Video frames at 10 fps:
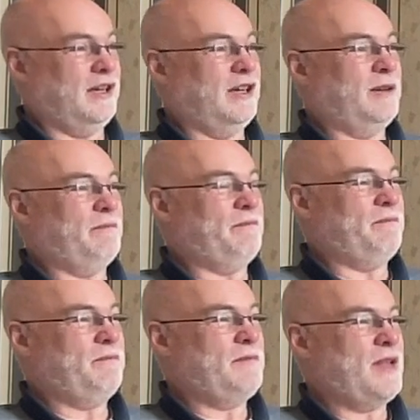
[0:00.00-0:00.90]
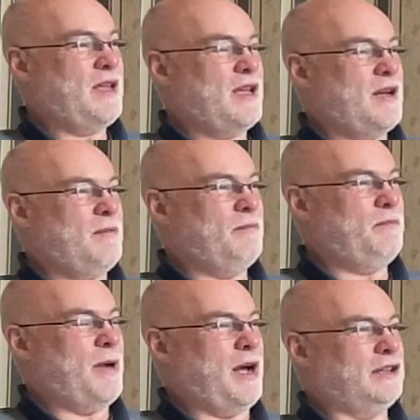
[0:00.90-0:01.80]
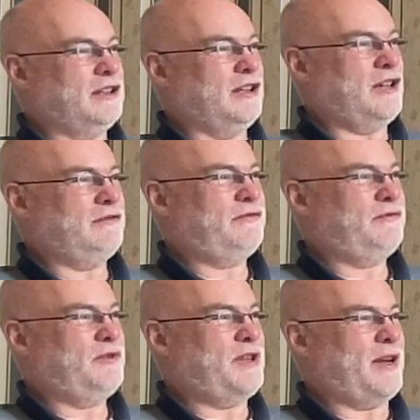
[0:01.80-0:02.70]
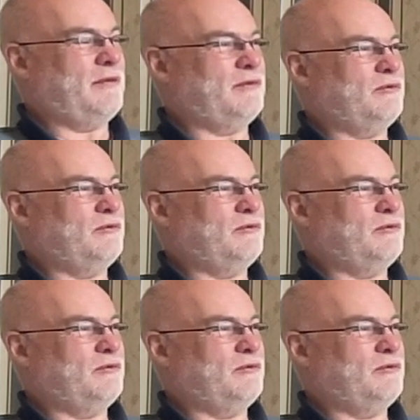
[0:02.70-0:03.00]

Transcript: Um, I love that